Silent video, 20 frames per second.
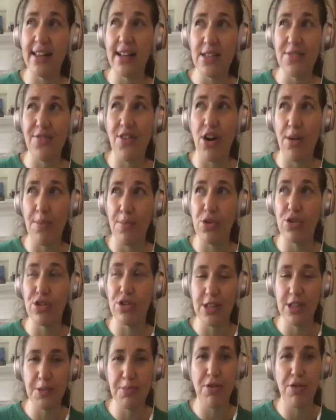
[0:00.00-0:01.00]
is very important
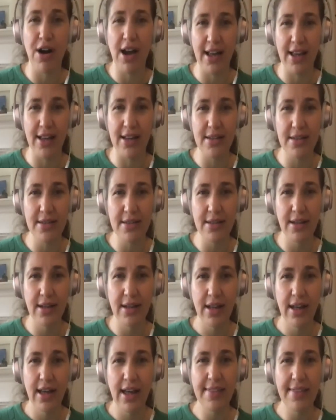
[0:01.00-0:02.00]
is priors.
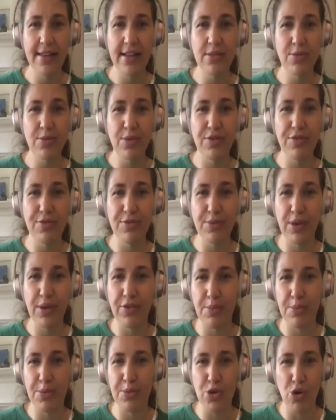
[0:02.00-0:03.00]
I think we've
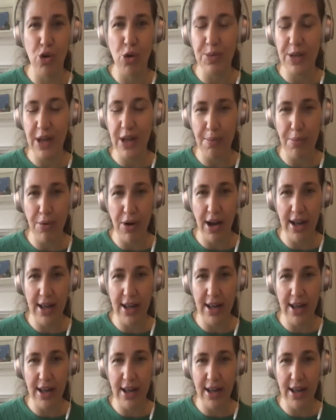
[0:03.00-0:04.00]
absorbed our
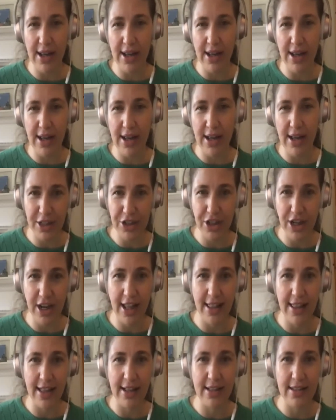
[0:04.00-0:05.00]
priors far too much, and I
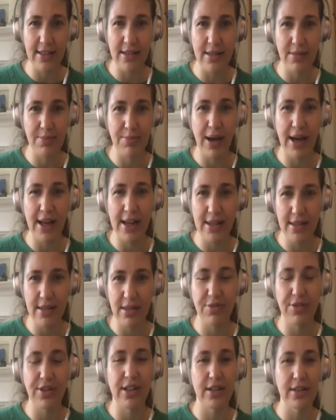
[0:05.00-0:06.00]
think it's biased the
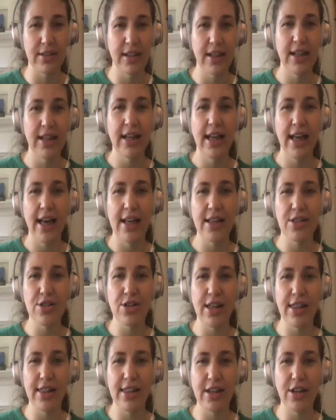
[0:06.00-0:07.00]
field. And so I
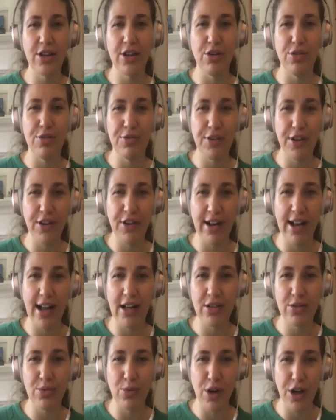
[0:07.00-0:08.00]
think, you know, figuring
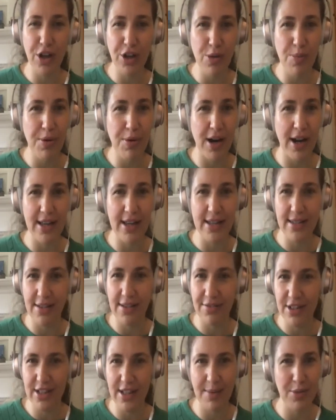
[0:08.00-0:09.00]
out what are your priors
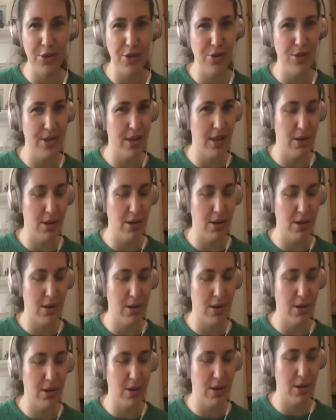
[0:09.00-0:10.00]
every time you do something, what are your
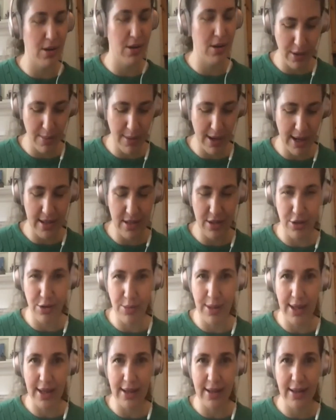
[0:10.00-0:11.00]
priors, what am I
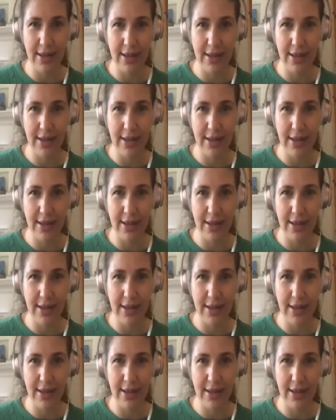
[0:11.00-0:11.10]
assuming,